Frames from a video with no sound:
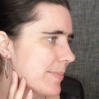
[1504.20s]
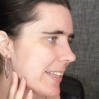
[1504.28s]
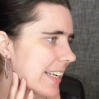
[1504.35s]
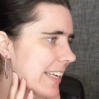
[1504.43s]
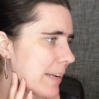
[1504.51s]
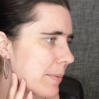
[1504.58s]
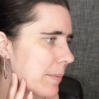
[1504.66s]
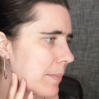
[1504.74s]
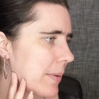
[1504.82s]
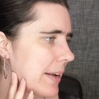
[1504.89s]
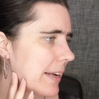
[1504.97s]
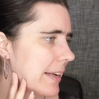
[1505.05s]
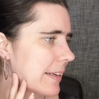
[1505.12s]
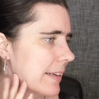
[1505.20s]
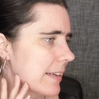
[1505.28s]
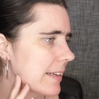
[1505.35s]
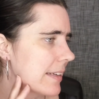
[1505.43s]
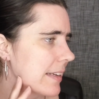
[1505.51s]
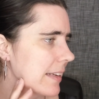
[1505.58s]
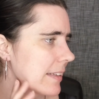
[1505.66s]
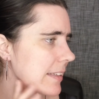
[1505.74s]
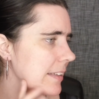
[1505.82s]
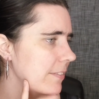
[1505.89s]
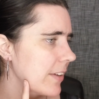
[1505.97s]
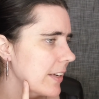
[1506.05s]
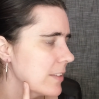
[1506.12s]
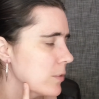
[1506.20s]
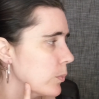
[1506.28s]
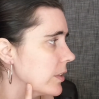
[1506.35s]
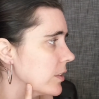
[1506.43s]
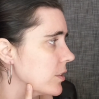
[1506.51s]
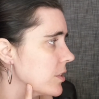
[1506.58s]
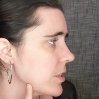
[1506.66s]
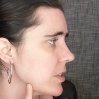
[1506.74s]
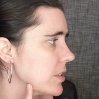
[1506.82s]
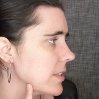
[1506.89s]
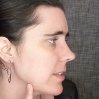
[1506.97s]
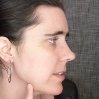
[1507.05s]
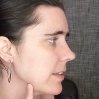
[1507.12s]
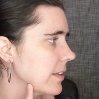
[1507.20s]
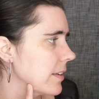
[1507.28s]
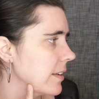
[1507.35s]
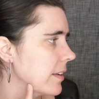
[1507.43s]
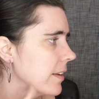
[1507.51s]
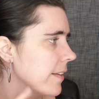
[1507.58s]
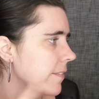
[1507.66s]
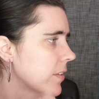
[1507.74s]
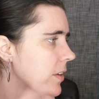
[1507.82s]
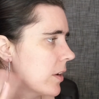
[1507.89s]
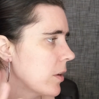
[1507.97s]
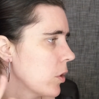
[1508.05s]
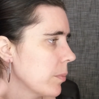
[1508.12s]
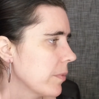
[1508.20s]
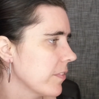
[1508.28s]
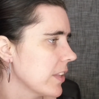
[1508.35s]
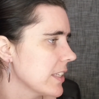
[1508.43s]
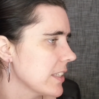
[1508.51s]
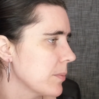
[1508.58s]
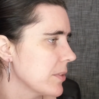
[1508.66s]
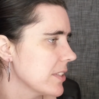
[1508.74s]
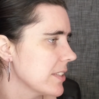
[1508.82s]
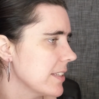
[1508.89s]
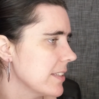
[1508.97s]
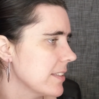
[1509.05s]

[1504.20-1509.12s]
something to keep in mind. Identified as winters. The summer